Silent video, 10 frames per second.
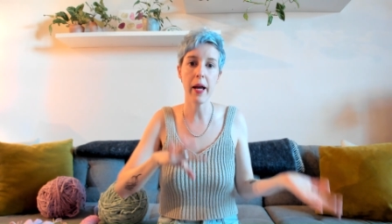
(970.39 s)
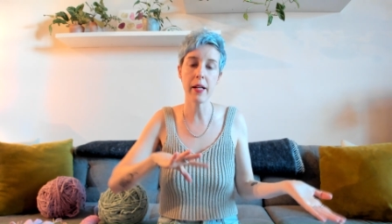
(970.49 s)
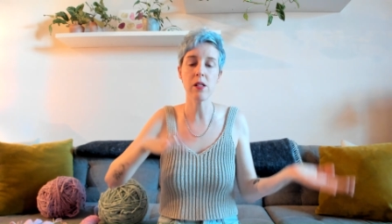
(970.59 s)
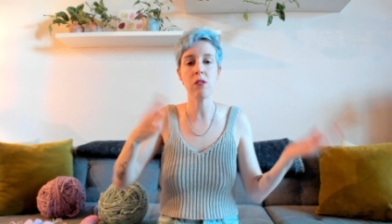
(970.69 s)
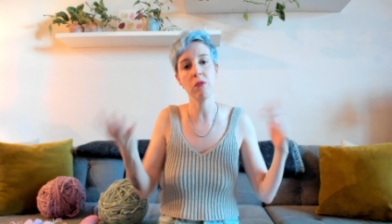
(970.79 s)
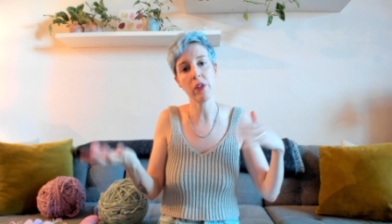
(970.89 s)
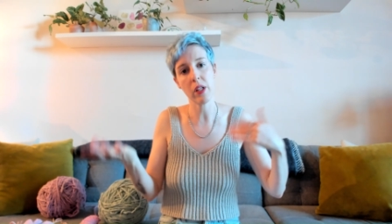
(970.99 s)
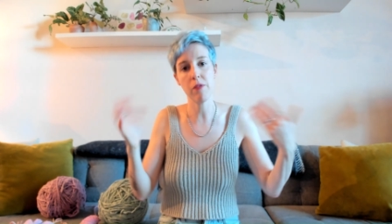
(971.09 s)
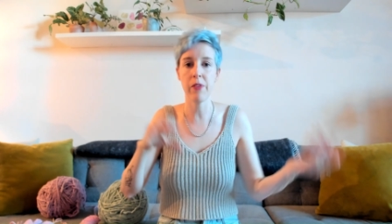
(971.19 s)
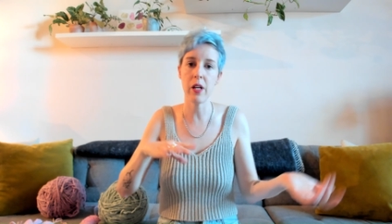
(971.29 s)
it doesn't
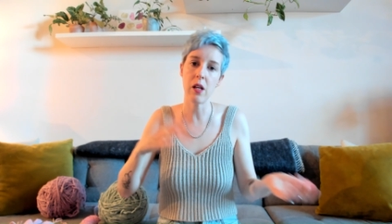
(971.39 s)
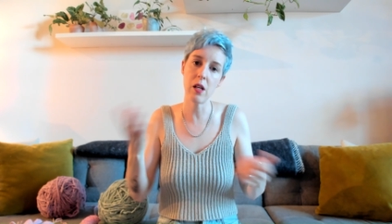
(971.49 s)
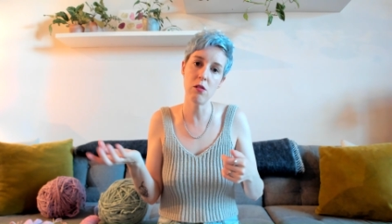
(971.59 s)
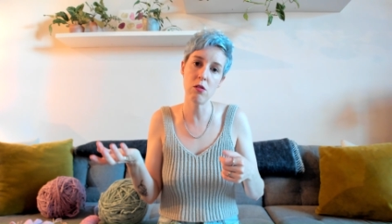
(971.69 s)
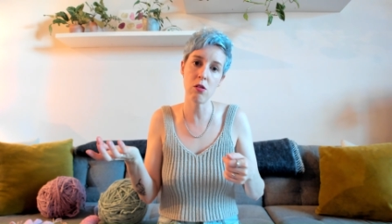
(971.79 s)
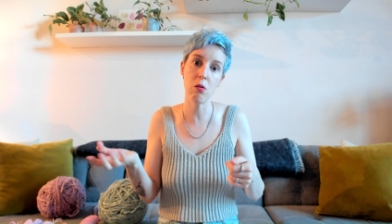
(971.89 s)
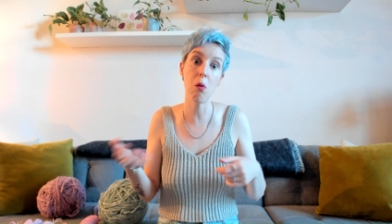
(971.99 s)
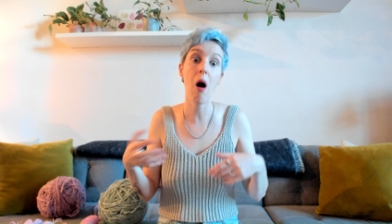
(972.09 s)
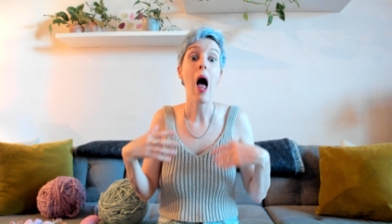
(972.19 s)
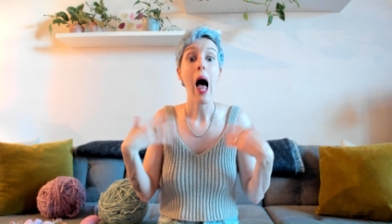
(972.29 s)
really fit into